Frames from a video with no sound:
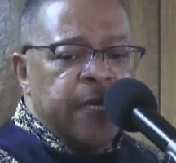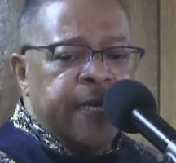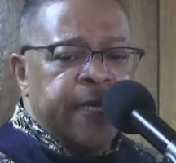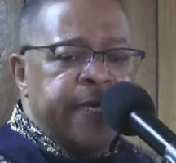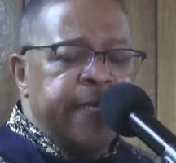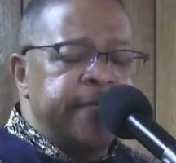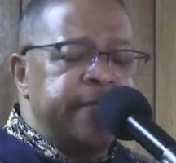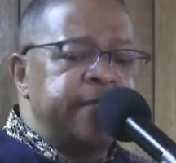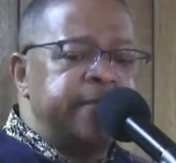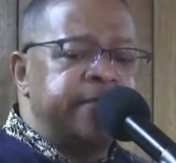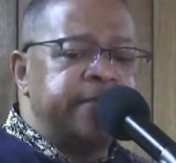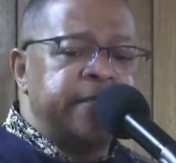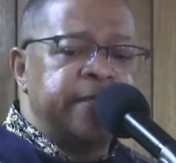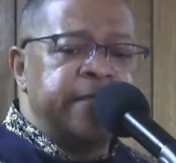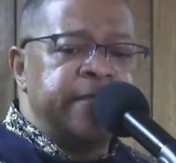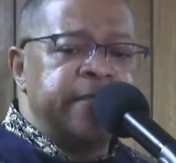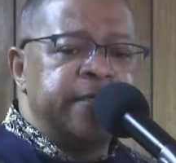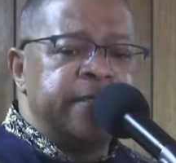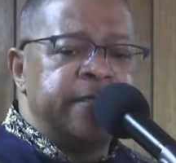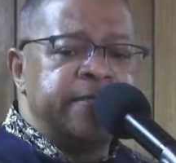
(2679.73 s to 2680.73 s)
I hate to
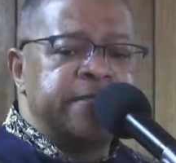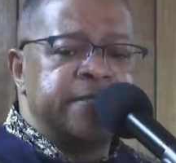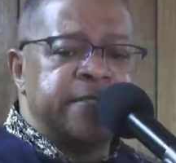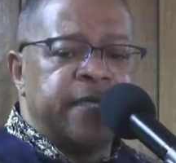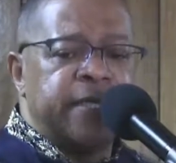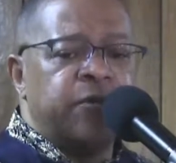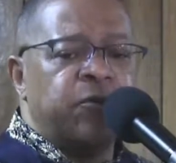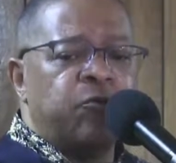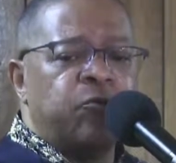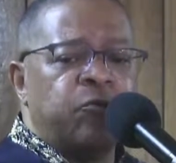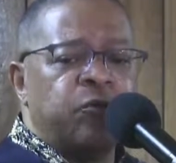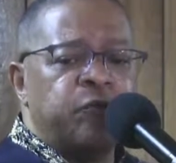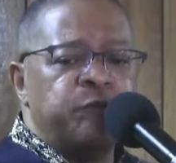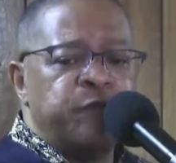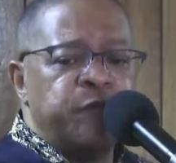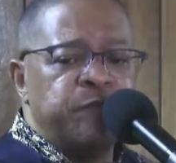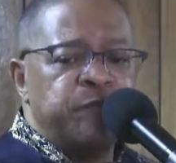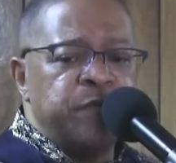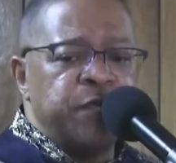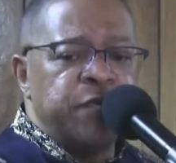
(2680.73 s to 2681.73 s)
tell you this and I don't want to
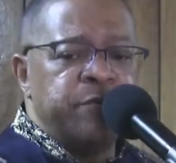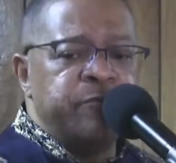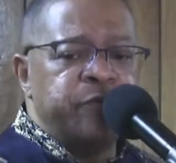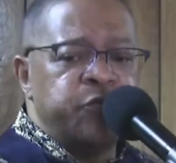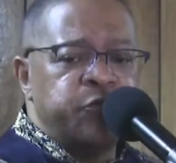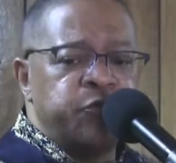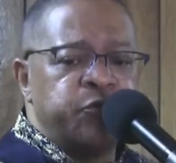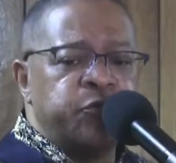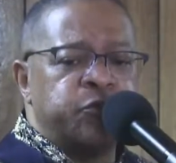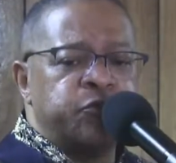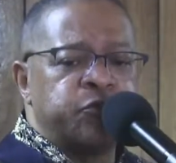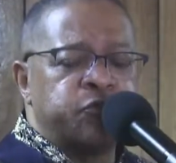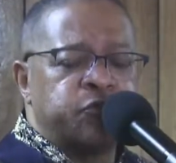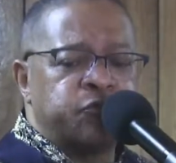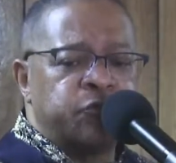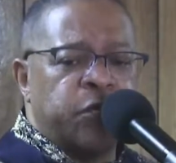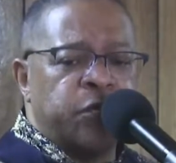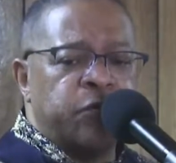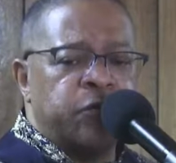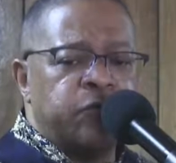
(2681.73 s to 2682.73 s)
be mean, but you're going to
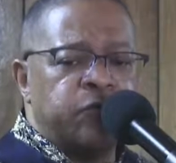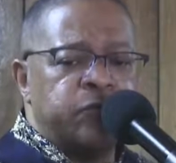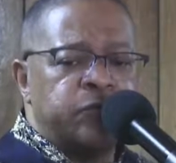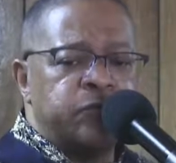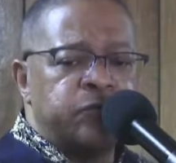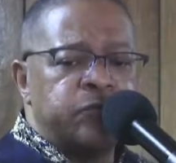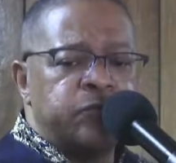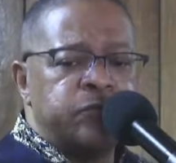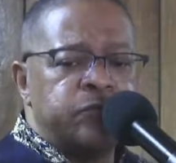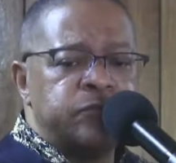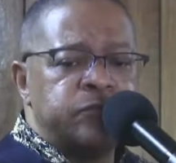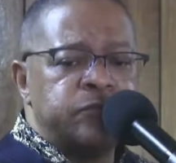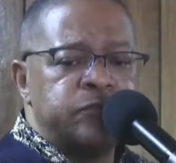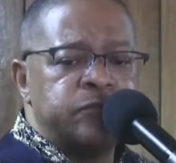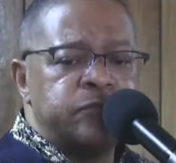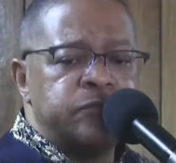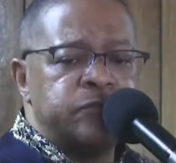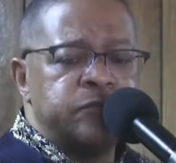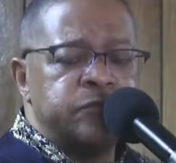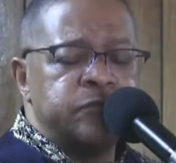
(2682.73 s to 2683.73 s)
struggle
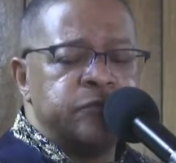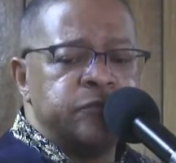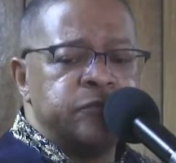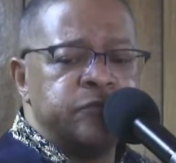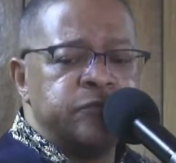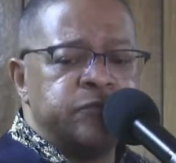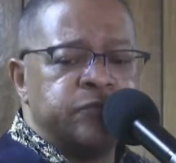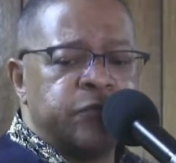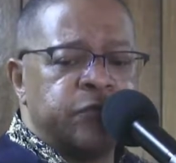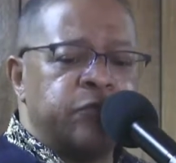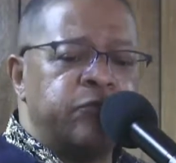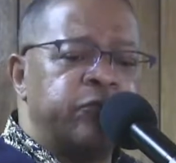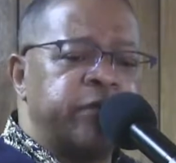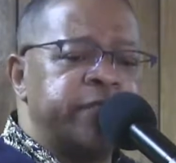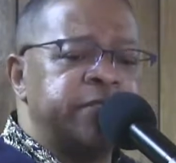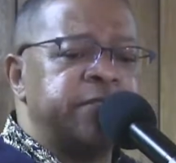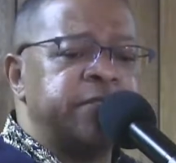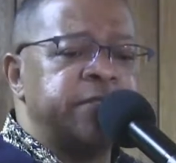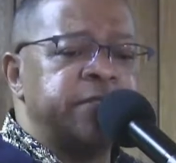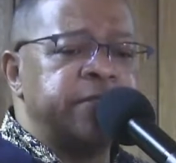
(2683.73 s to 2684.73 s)
for the
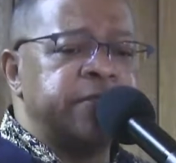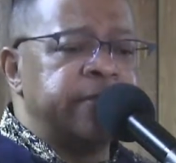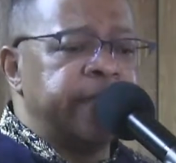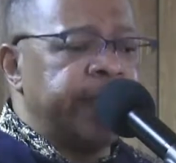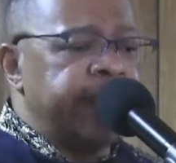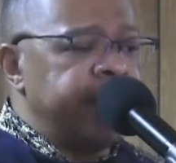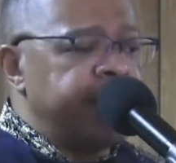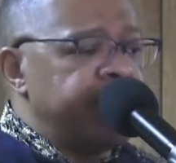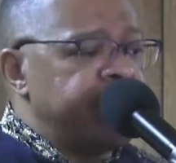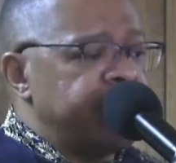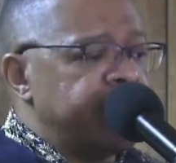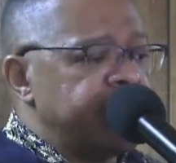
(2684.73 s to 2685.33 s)
rest of your life.